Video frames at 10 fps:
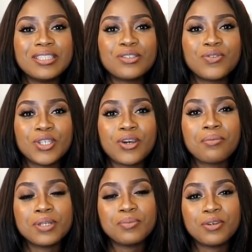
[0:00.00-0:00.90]
in this video
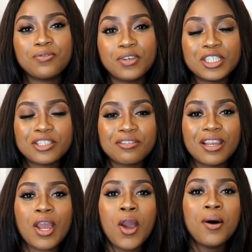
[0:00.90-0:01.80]
i'm going to be
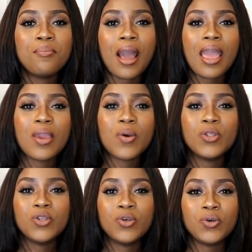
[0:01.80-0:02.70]
featuring my
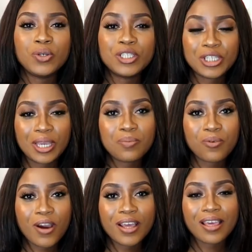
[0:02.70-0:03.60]
new
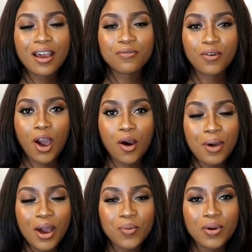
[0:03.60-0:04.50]
shapewear that i've
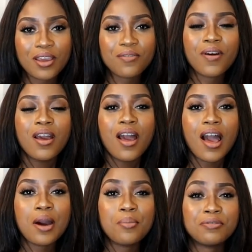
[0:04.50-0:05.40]
come out with
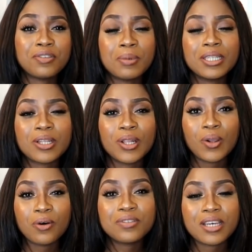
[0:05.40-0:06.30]
um, i've spent a
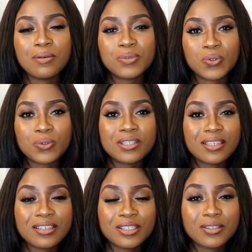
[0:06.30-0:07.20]
lot of time
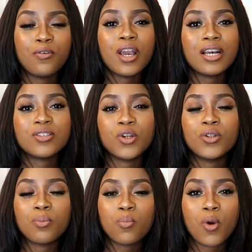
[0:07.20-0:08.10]
sourcing this if you guys
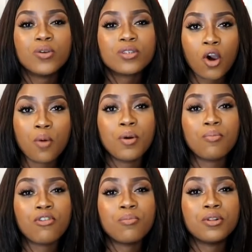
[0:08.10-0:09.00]
know the most
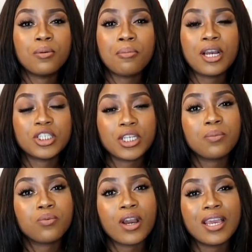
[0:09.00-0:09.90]
common problem about
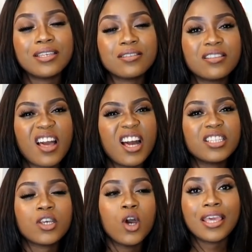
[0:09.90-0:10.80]
shapewear is
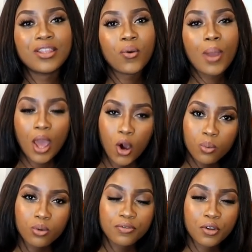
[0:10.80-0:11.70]
that they don't
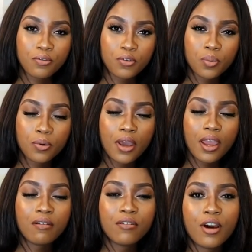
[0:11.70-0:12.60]
help with the fupa
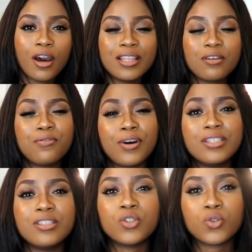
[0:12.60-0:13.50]
area and i
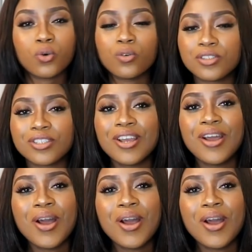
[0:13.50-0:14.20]
finally sourced